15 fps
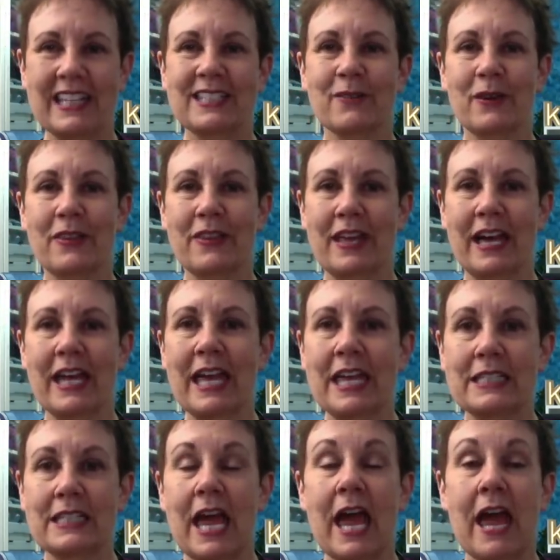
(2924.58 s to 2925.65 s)
that's the one thing I
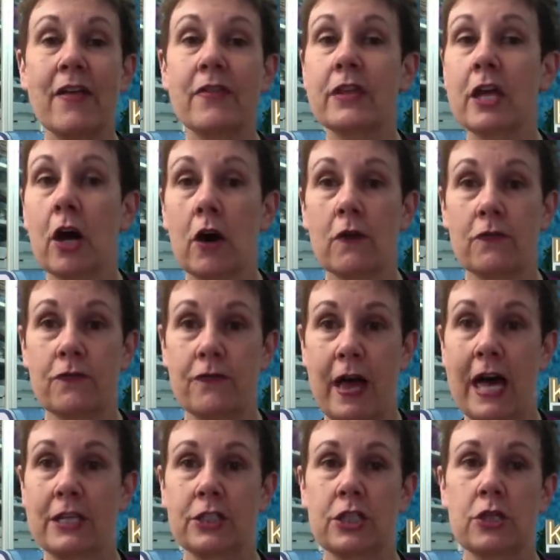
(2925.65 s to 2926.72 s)
can say. And they are
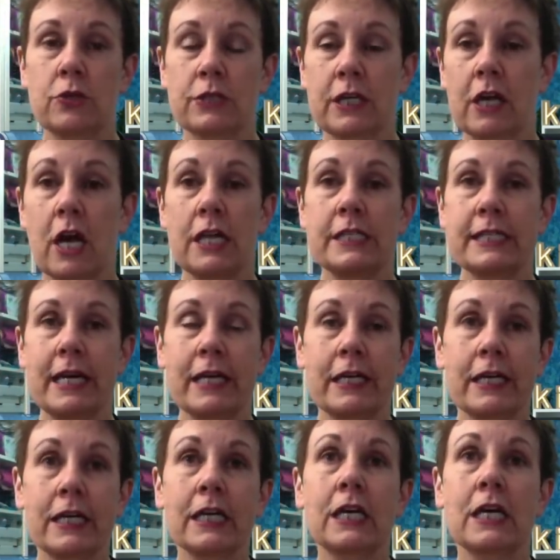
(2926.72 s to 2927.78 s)
fast to use. And I got to tell
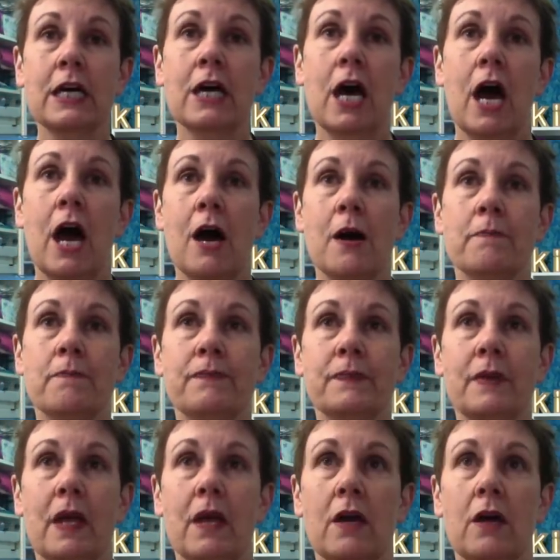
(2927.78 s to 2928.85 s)
you,
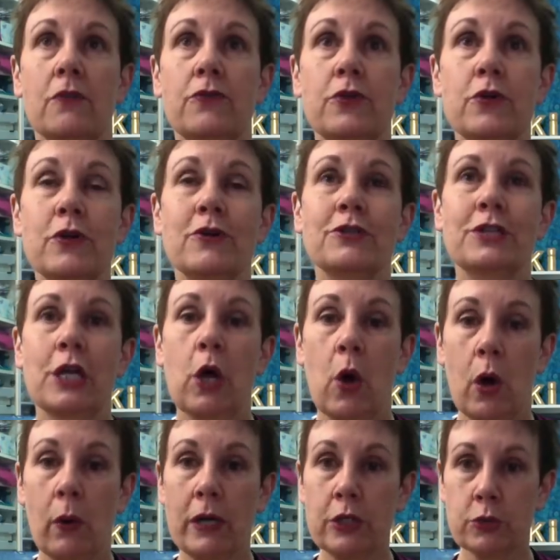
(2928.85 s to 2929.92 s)
um, a few years ago,
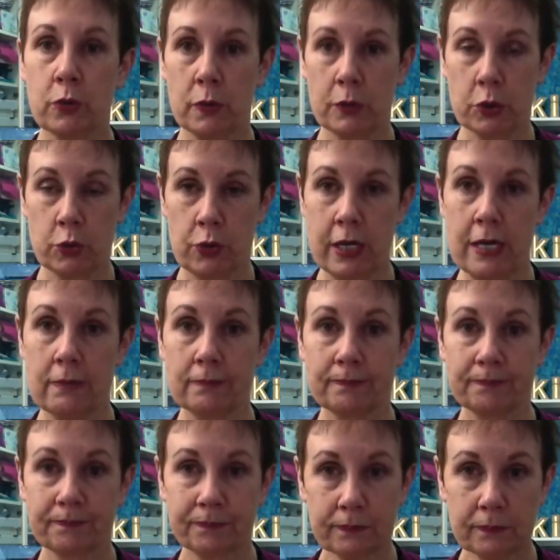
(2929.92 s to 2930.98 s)
I went to a retreat
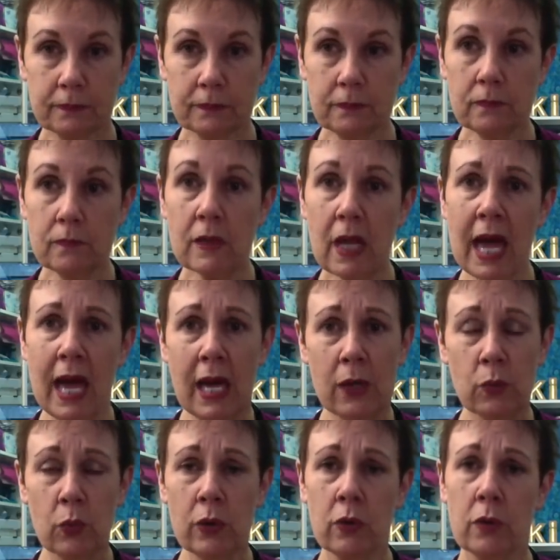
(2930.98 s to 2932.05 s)

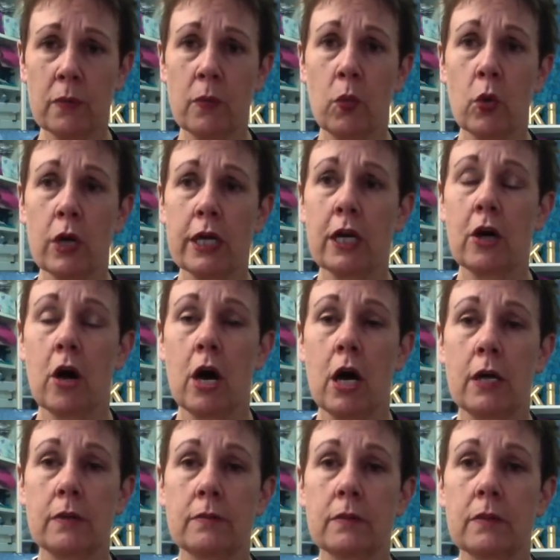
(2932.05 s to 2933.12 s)
and we were working
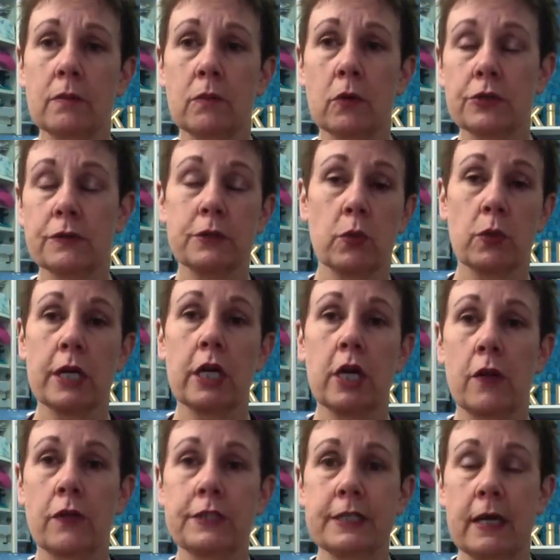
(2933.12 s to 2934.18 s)
on, most of us were working
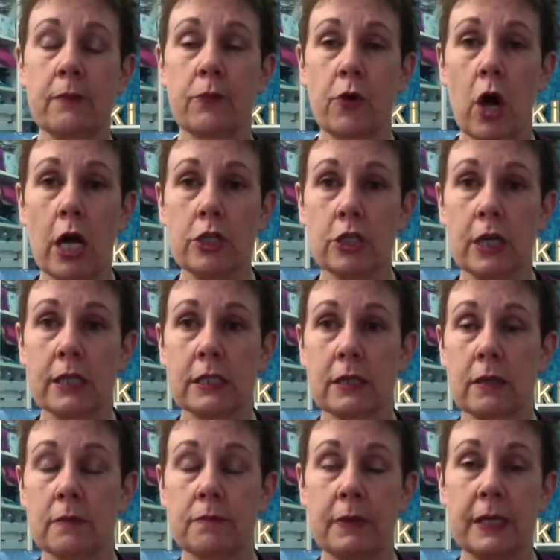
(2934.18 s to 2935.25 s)
on the same project,
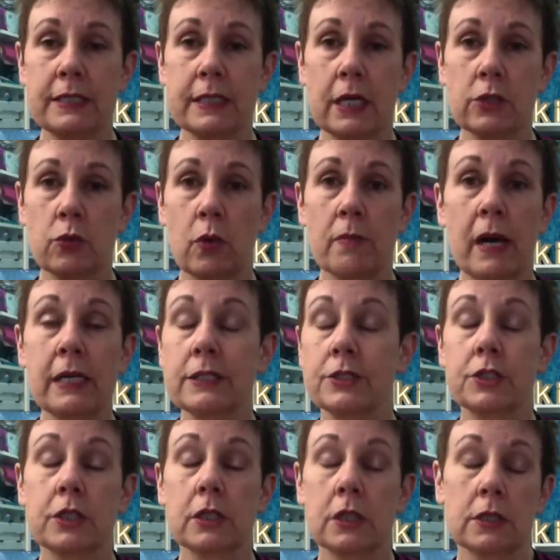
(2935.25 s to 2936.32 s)
a bed size quilt. Mine is
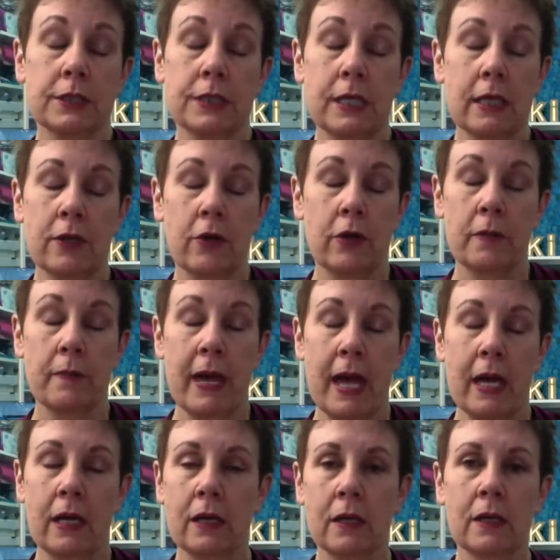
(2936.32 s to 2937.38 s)
still sitting there in the
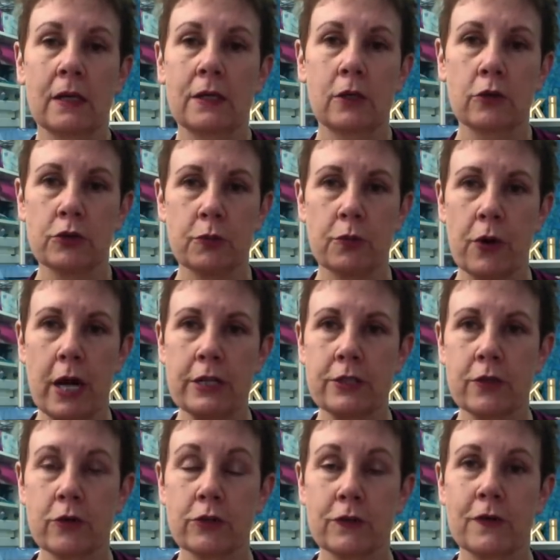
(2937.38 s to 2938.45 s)
bag. No surprise
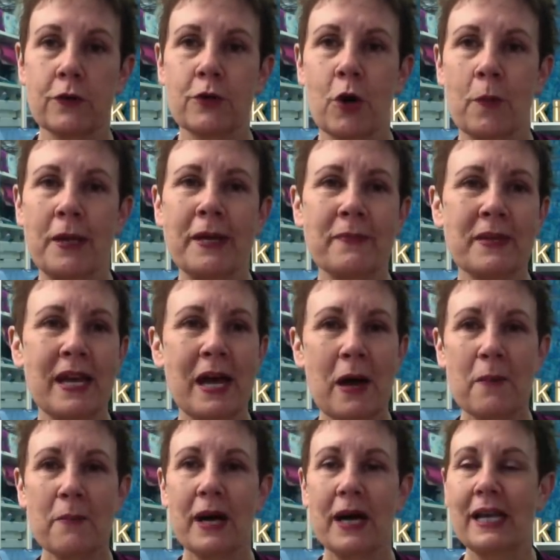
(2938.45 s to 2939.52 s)
to those of you who know me.
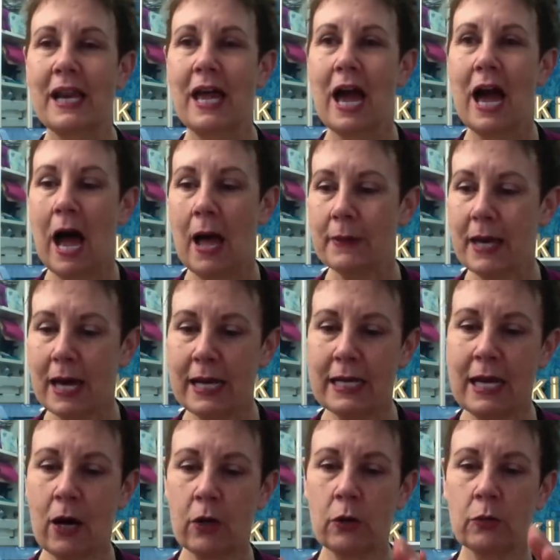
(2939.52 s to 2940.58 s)
But I'm
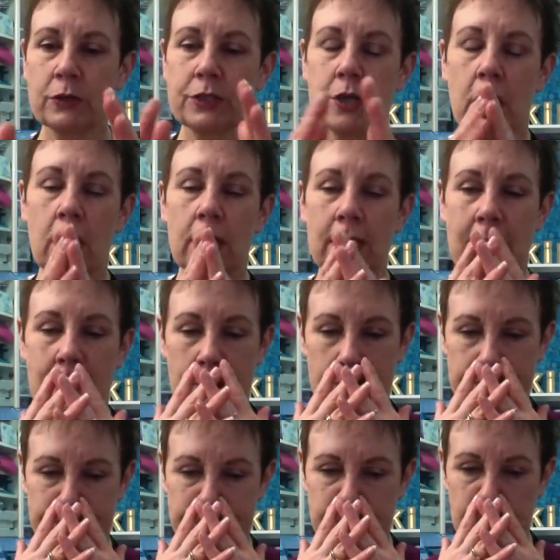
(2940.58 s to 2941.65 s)
cutting out, it was all,
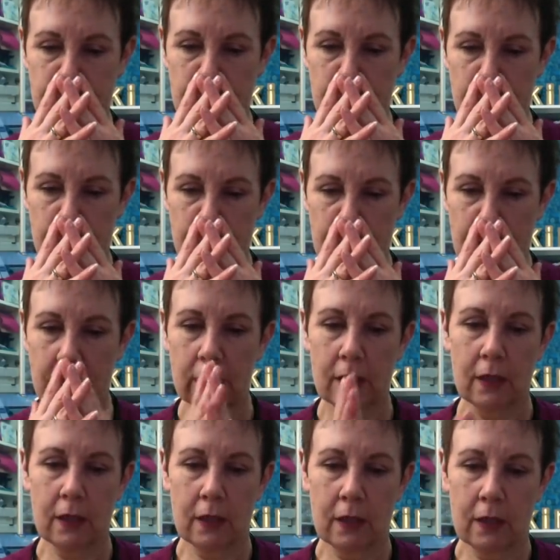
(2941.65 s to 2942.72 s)
um,
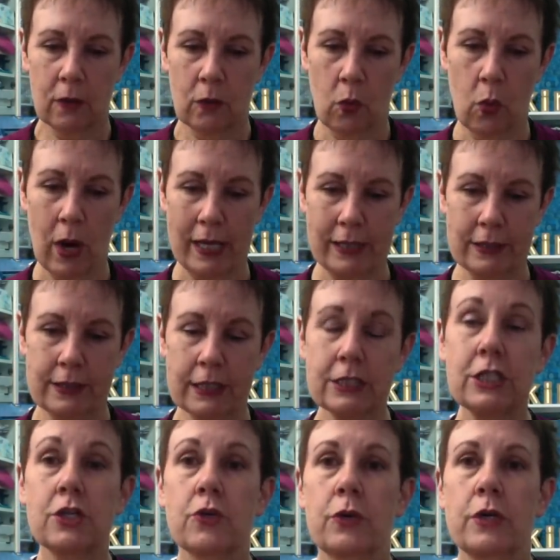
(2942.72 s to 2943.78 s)
what,
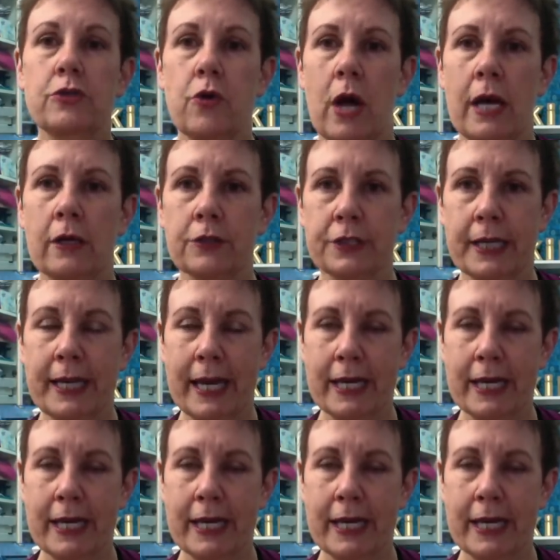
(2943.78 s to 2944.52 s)
60 degree triangles, I